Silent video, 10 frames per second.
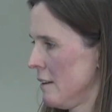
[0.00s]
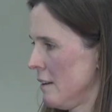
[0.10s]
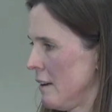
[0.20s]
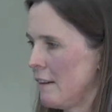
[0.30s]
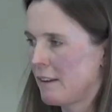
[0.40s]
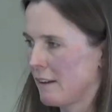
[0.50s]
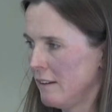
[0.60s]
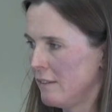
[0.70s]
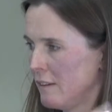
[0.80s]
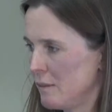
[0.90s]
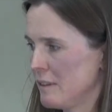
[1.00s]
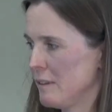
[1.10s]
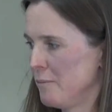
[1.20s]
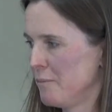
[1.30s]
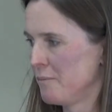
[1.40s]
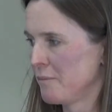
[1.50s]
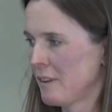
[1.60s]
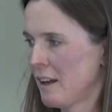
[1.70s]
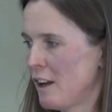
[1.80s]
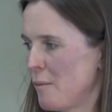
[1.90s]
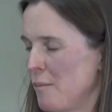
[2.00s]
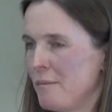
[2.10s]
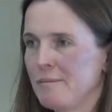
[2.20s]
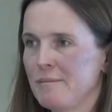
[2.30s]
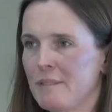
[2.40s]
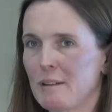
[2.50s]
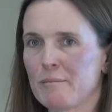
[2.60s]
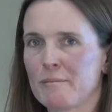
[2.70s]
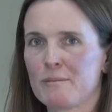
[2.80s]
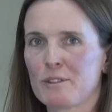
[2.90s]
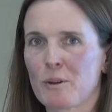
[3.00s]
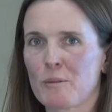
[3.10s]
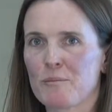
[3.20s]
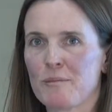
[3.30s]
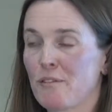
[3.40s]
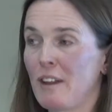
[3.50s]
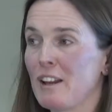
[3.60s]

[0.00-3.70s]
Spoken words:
I think that's it. Yeah. So, if there are any